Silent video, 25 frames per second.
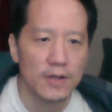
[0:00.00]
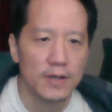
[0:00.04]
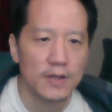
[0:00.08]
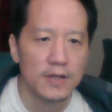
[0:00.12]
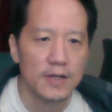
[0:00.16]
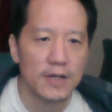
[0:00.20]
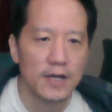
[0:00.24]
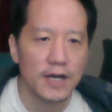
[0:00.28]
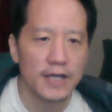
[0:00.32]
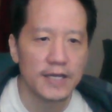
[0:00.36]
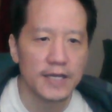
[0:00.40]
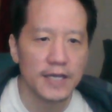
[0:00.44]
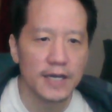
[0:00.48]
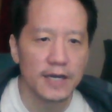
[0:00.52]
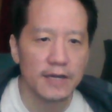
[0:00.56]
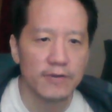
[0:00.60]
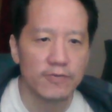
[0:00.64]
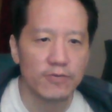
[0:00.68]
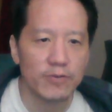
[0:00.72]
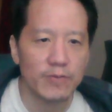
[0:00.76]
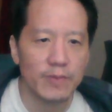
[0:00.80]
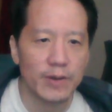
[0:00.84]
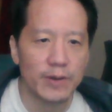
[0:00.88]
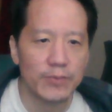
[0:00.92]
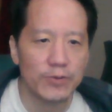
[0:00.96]
again,
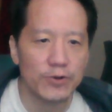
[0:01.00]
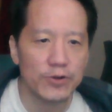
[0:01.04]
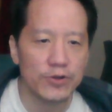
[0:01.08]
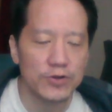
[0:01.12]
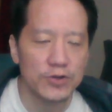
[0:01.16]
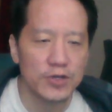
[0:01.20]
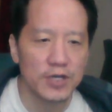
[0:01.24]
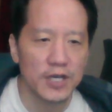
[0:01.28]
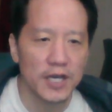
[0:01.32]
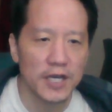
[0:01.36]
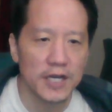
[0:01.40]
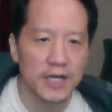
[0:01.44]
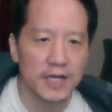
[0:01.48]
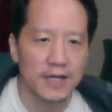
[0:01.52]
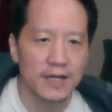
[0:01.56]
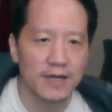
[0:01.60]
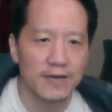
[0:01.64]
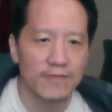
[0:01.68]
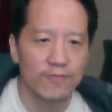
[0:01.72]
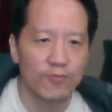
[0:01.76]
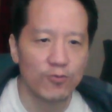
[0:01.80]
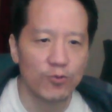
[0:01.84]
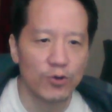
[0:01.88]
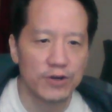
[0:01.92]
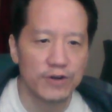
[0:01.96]
remember, you cannot
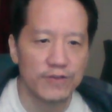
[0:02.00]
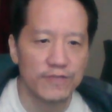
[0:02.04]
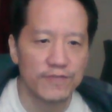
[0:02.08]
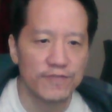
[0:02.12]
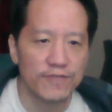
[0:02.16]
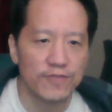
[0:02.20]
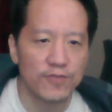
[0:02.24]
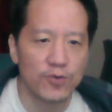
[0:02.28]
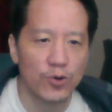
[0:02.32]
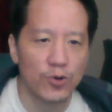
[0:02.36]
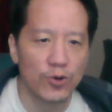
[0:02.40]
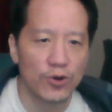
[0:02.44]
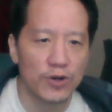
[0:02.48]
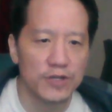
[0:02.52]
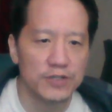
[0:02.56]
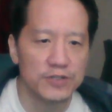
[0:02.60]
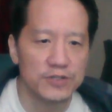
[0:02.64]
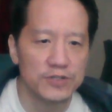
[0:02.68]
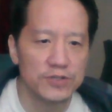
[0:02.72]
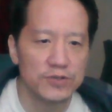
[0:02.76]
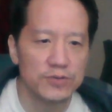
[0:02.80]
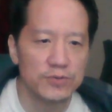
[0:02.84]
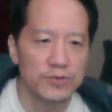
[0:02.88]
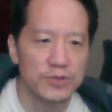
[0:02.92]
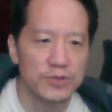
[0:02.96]
have 1 and 4 and 2 and